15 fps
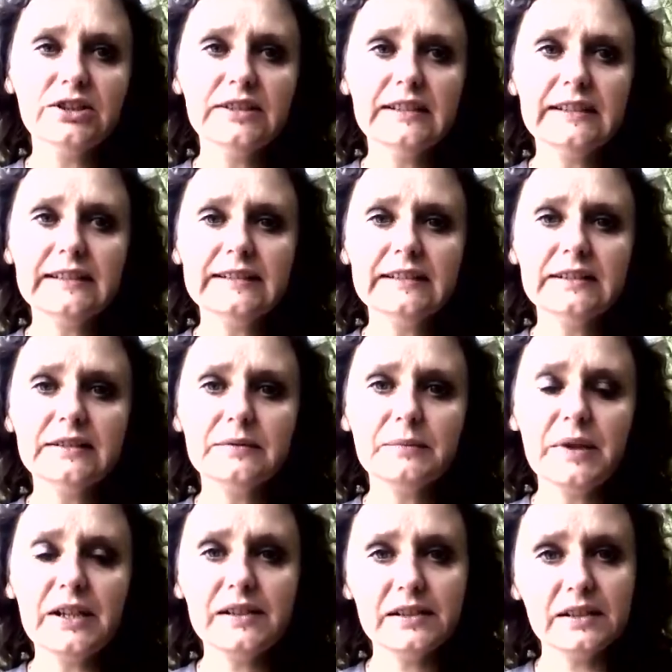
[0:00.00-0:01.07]
that
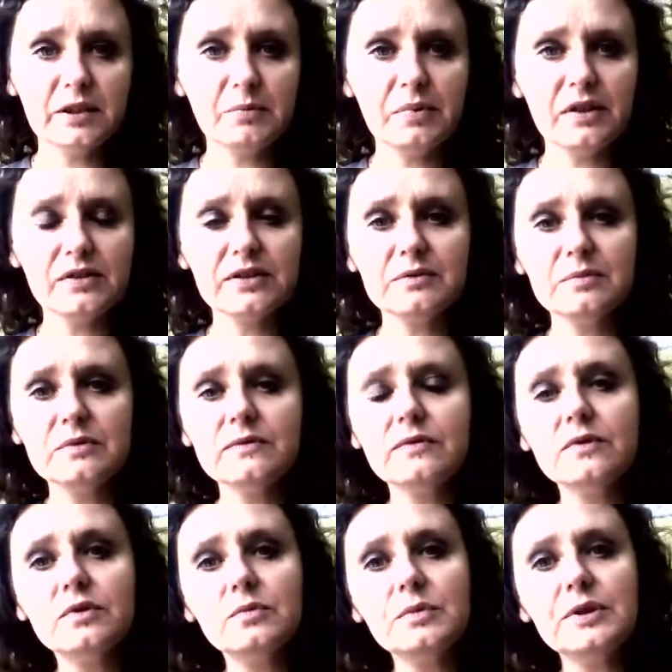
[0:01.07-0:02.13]
makes it possible
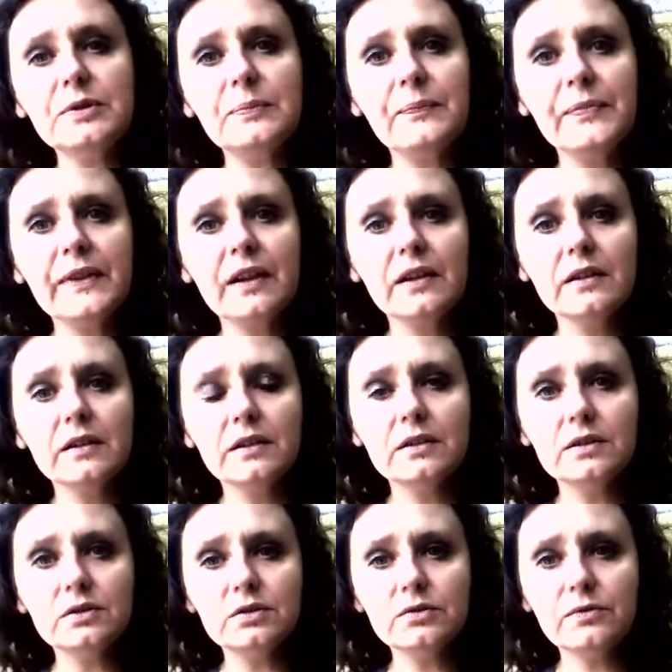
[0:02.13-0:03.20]
for me
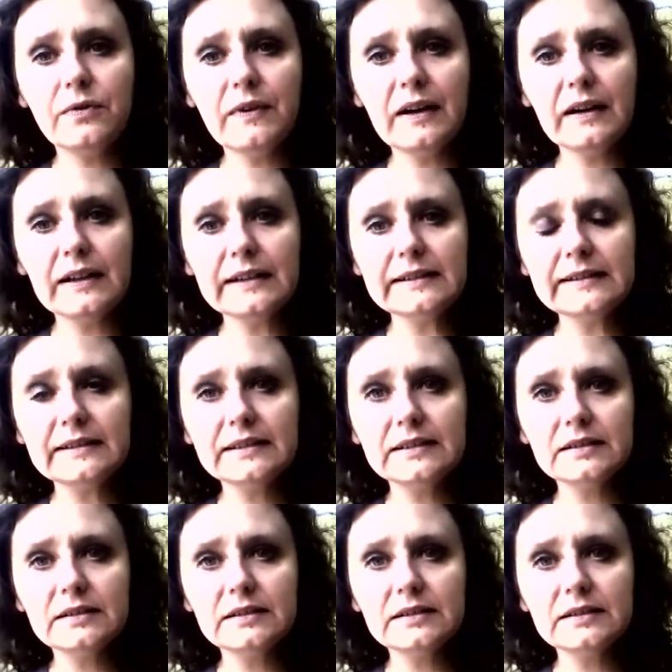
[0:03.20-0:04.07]
to find